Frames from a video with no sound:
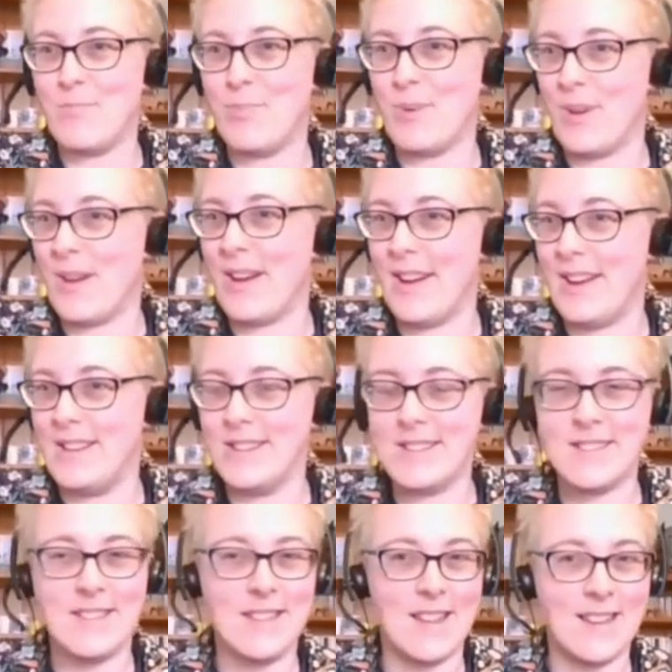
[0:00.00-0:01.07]

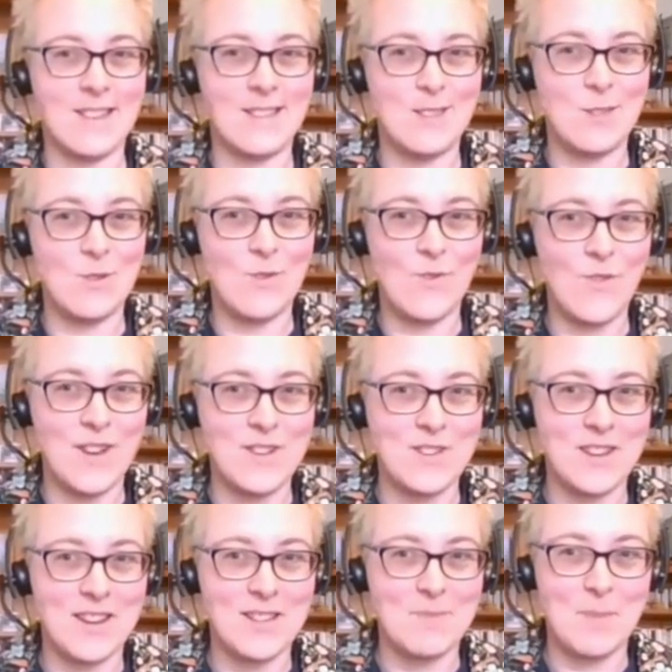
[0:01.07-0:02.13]
behind like the Dune
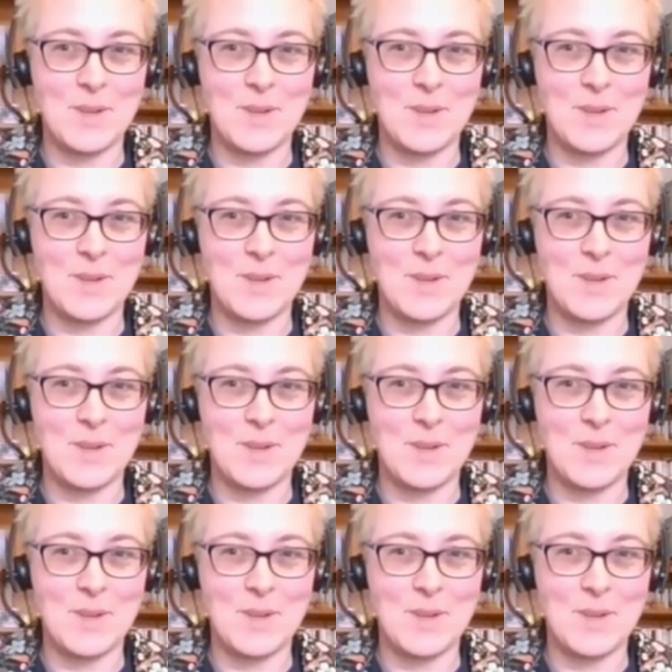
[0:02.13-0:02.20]
franchise,